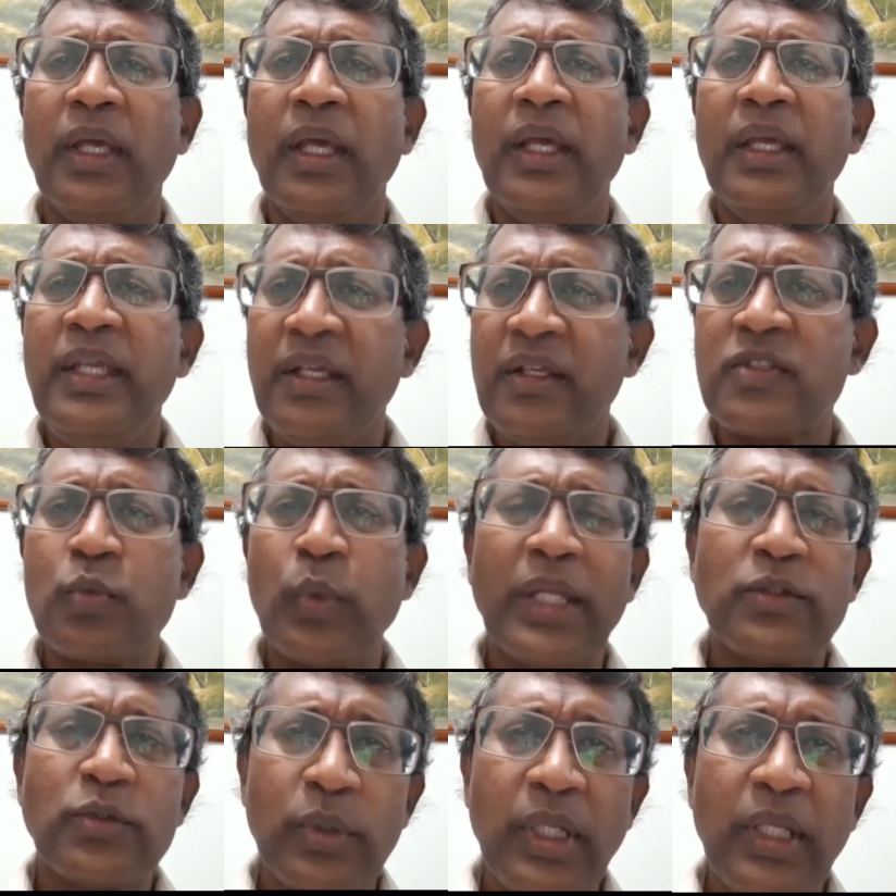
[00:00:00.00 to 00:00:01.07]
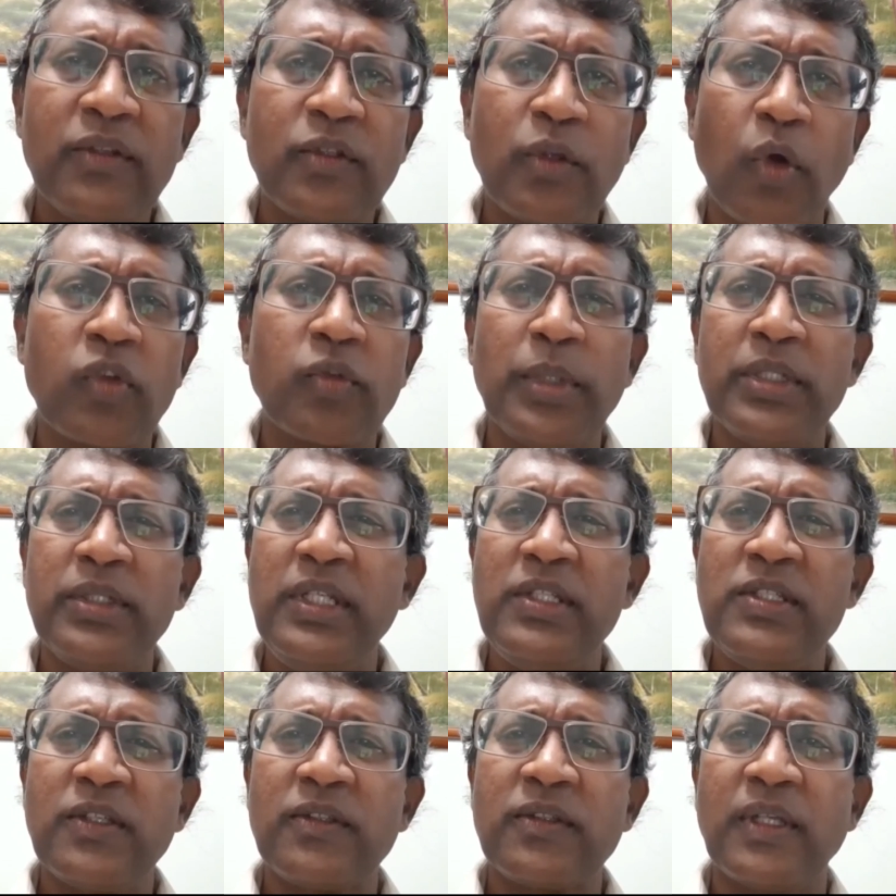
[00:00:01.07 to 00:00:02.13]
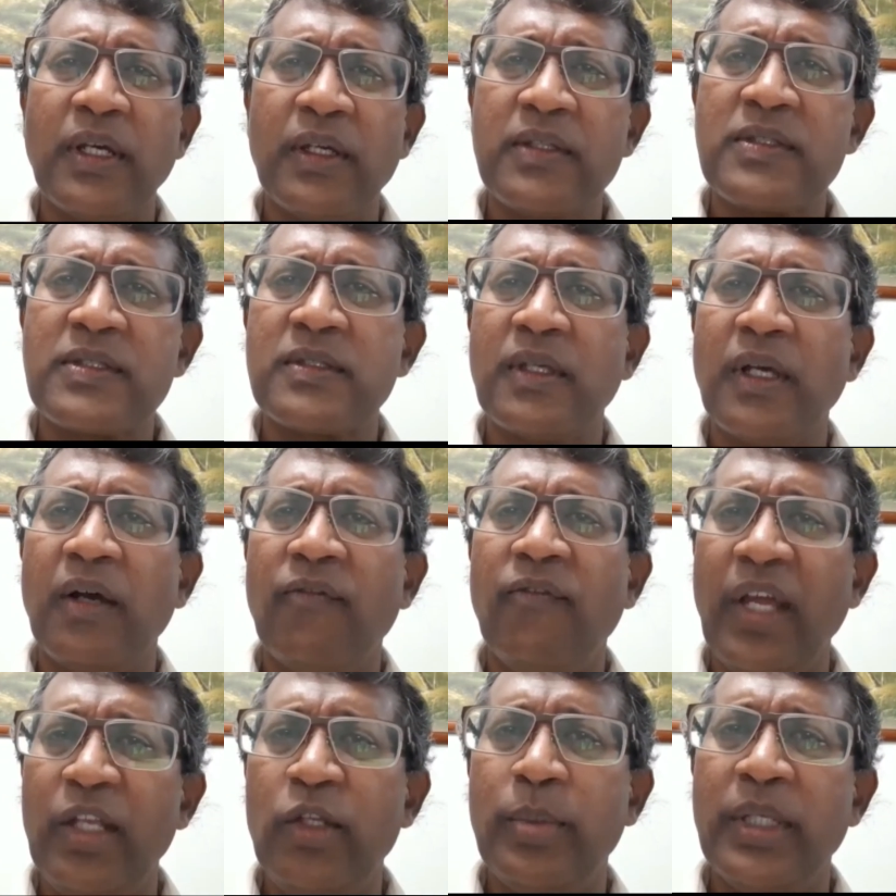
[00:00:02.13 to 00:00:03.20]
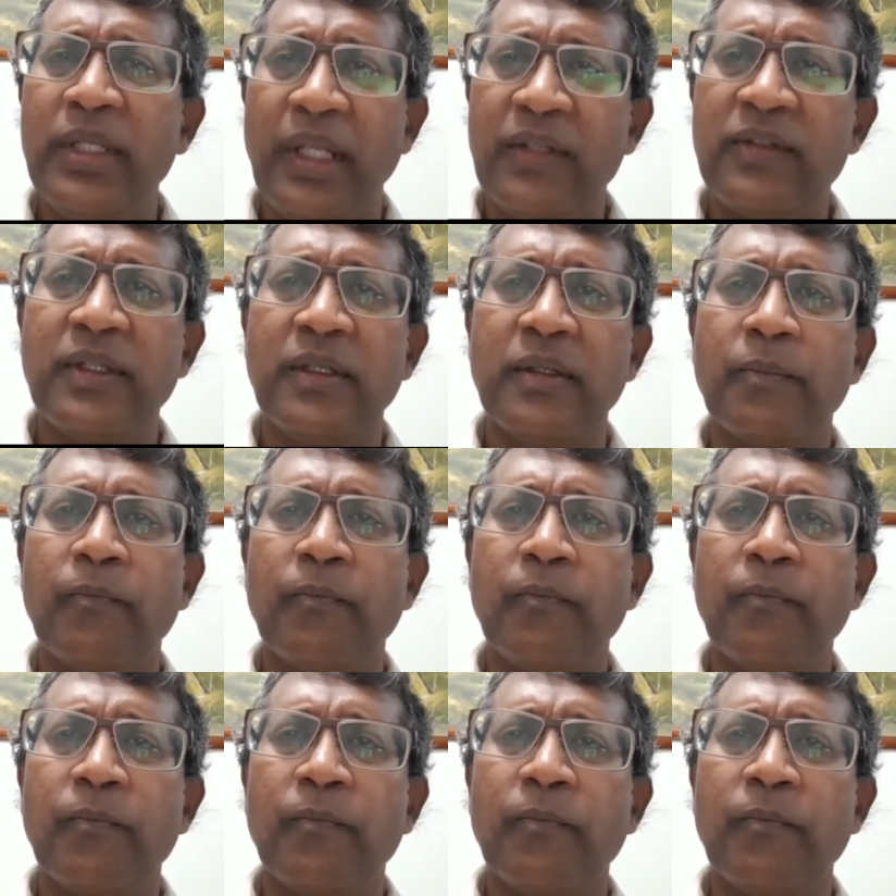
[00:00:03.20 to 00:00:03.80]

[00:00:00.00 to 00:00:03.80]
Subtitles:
Here's where today's Gospel teaches us a valuable lesson.